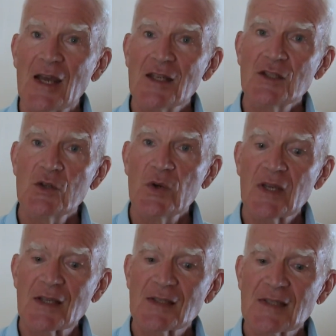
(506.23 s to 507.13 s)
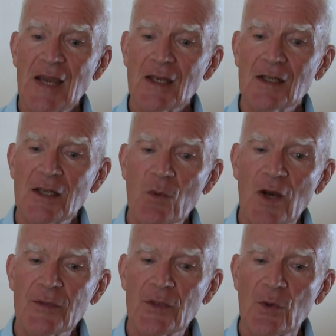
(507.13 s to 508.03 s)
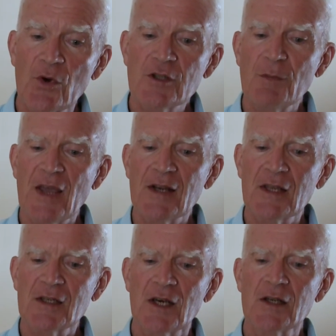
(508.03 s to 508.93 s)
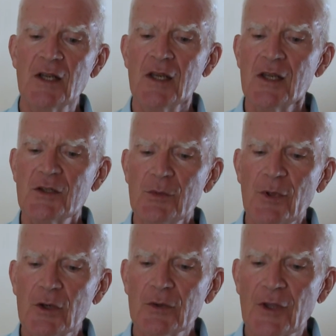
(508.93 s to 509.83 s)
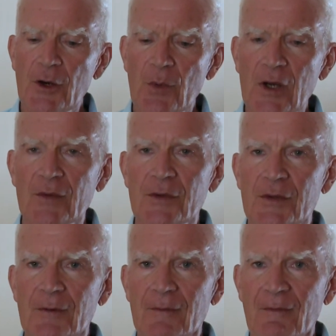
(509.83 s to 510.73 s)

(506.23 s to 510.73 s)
as doing exactly what the rich man had done to build their wealth.